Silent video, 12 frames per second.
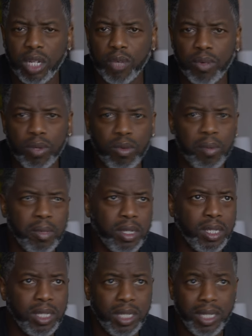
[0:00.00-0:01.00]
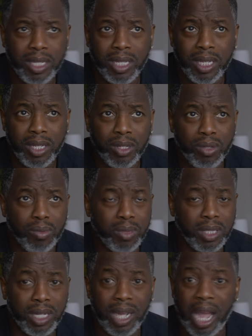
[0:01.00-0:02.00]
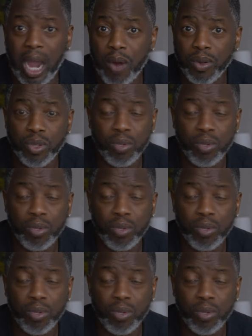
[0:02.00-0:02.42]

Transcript: click with a woman within an hour,